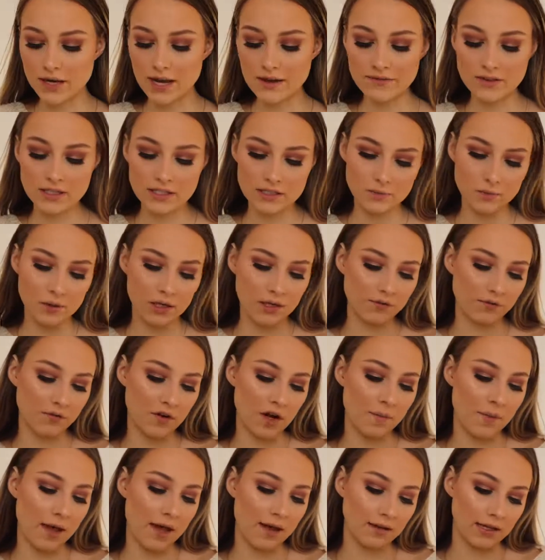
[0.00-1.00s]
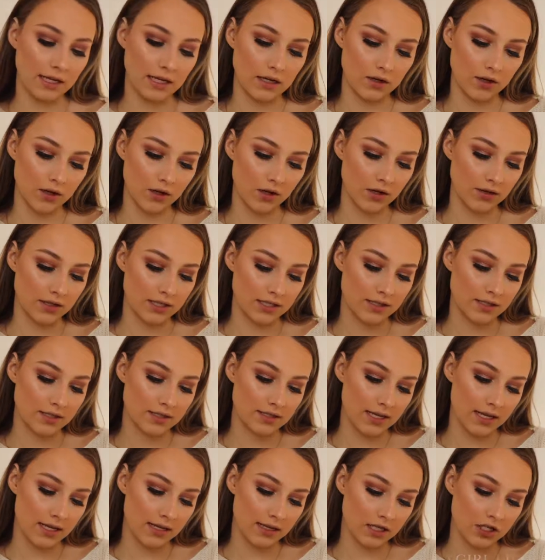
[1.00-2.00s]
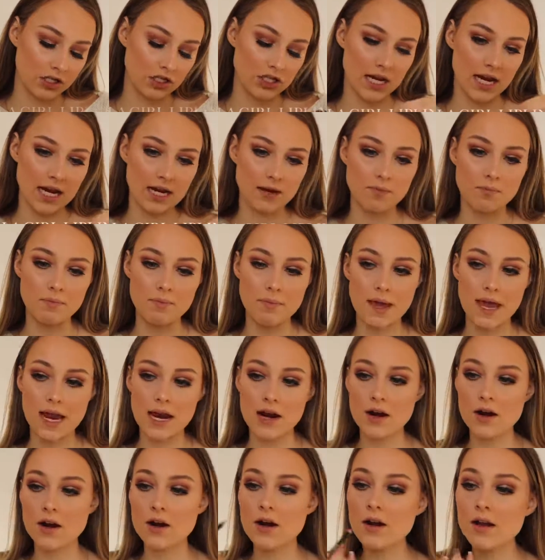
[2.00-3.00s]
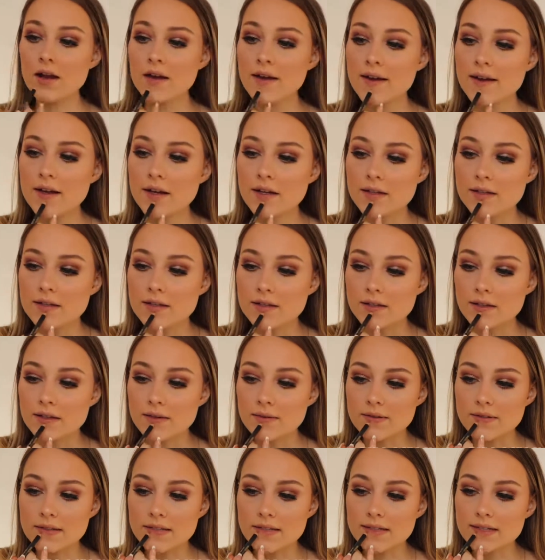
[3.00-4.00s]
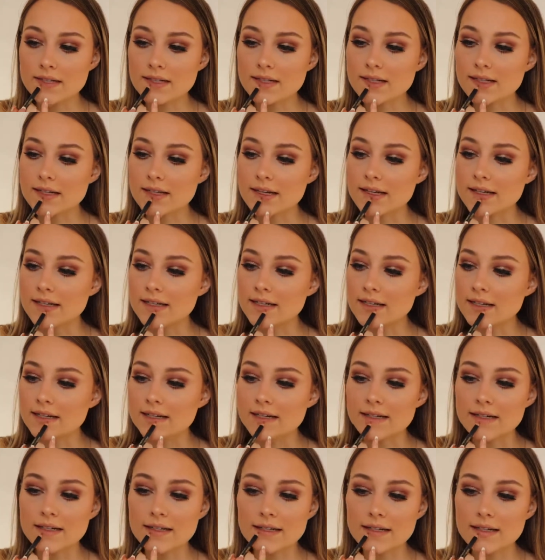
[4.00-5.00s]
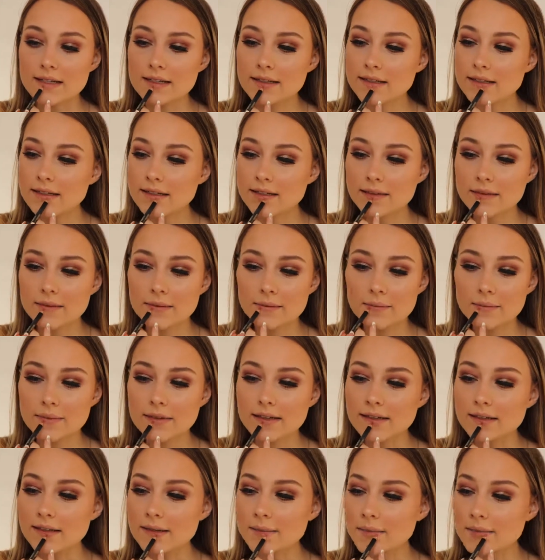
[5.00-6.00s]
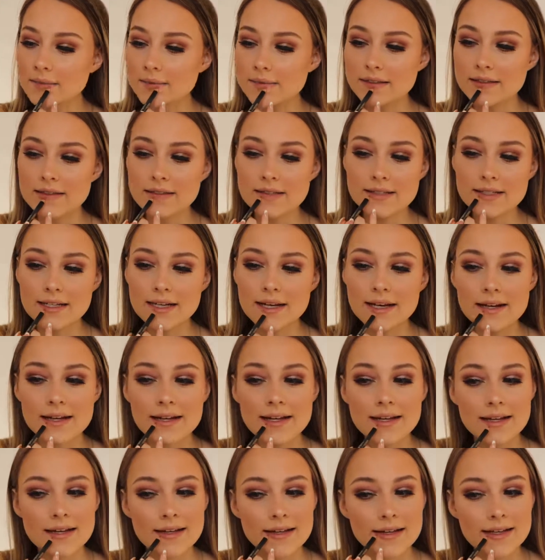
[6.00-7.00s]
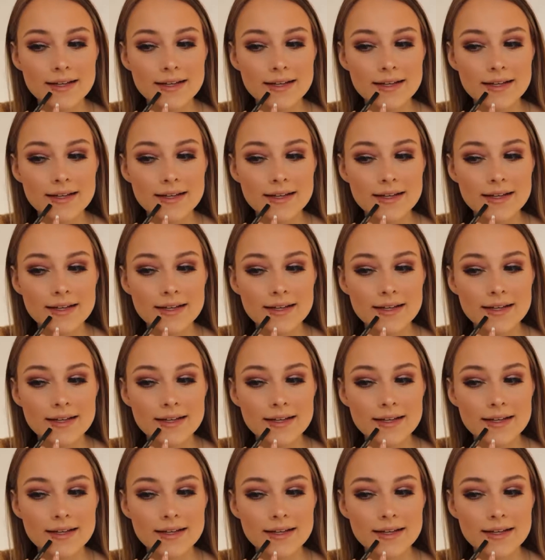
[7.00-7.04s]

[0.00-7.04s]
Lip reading: I have this one from LA Girl. This is in the shade Bare. So I'm just going to line my lips with this guy.